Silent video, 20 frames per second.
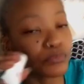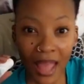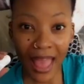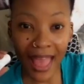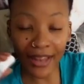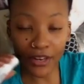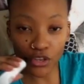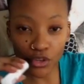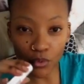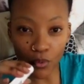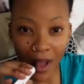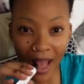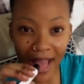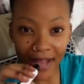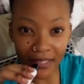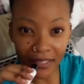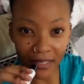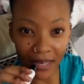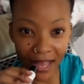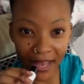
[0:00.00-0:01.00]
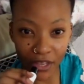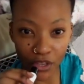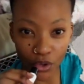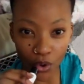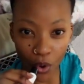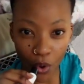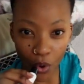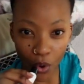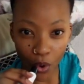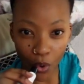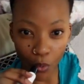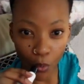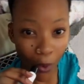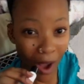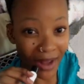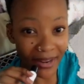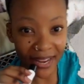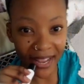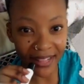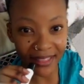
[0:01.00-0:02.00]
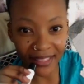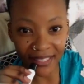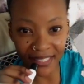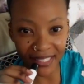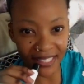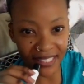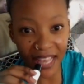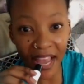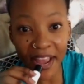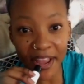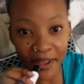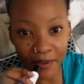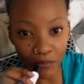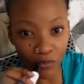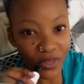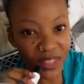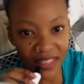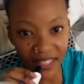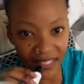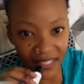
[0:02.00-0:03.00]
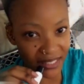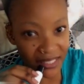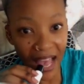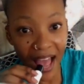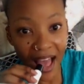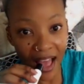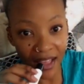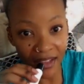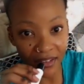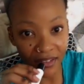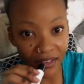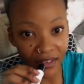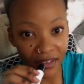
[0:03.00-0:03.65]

And you act like you're one and the same with the sun.